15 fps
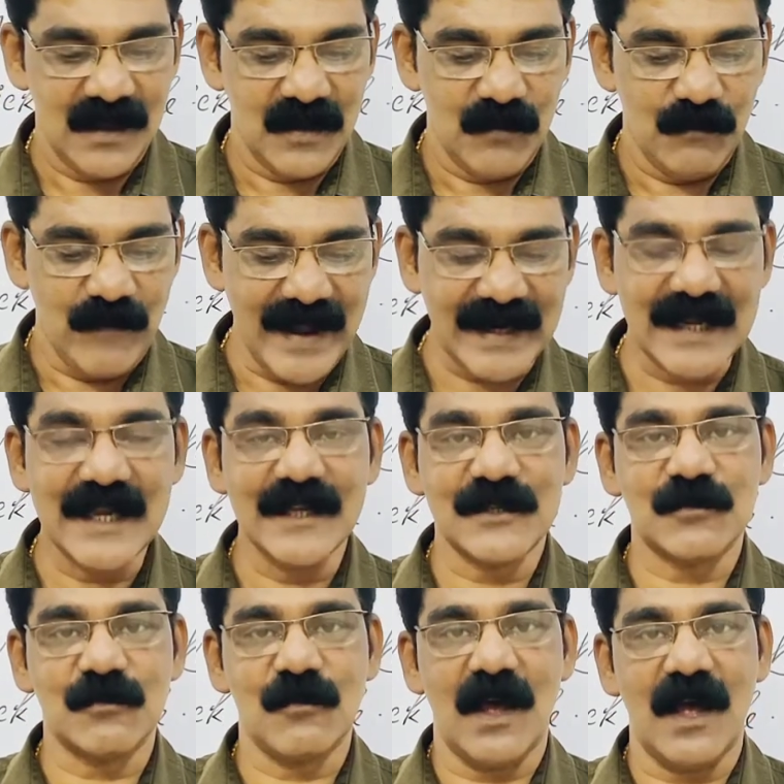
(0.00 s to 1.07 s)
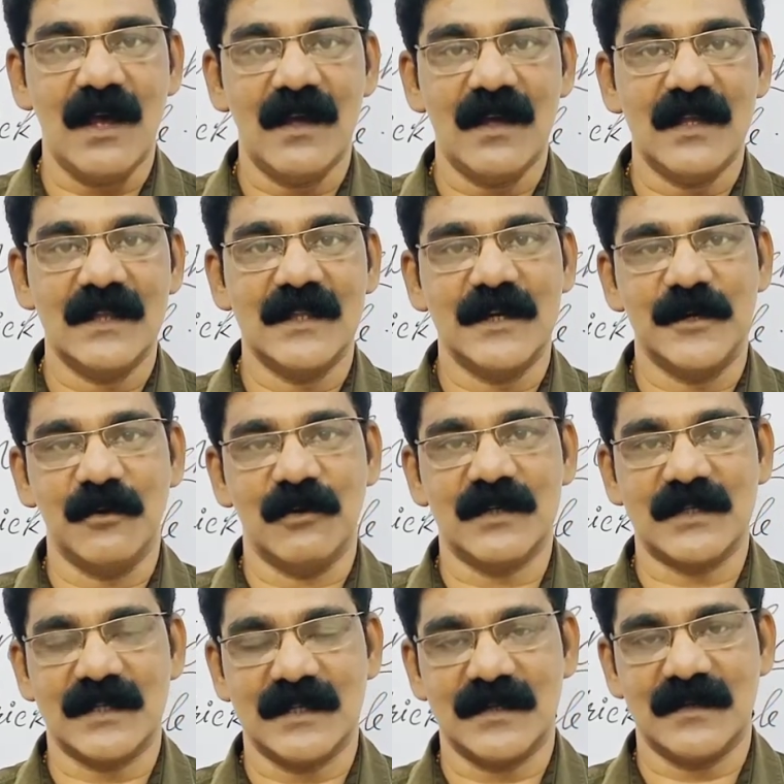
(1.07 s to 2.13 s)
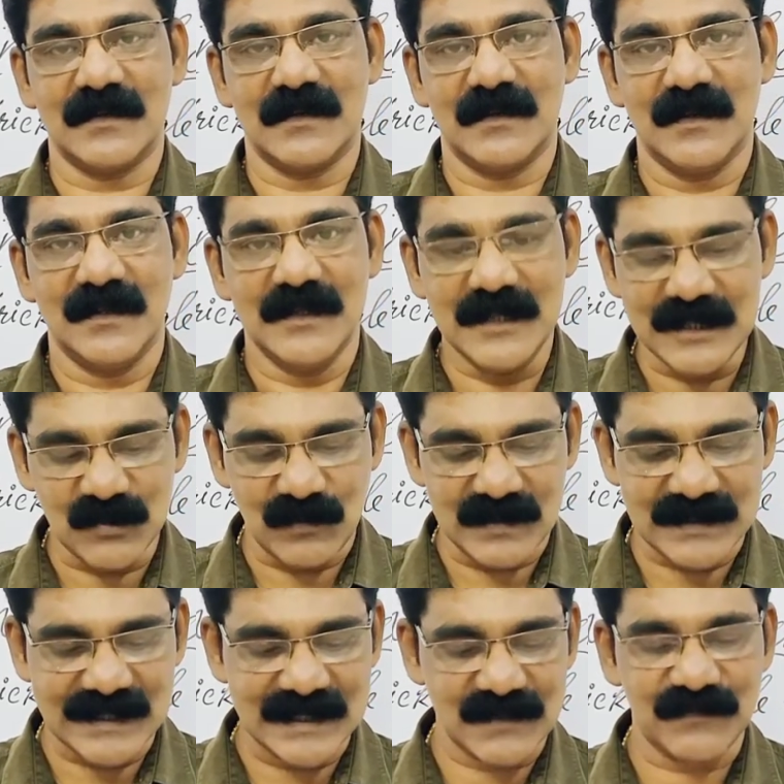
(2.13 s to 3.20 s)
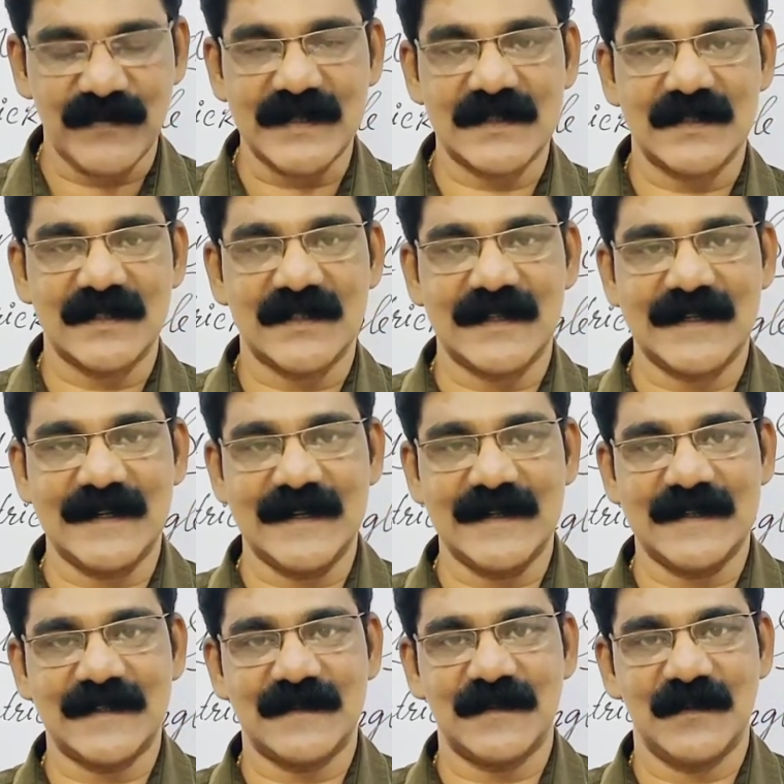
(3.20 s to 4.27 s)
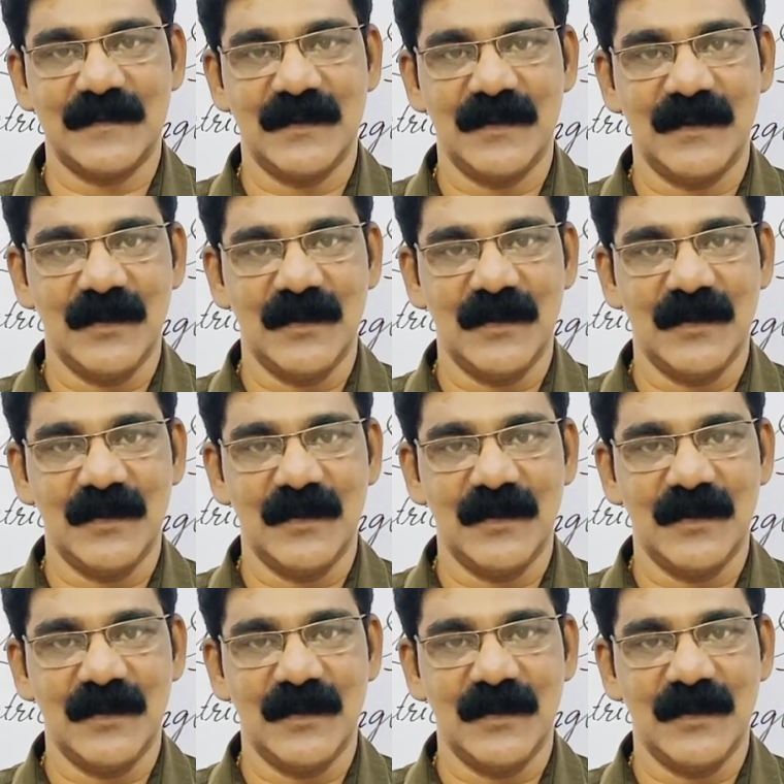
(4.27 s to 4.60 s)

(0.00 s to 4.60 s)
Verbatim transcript: When he saw the doctor, this was his first sentence.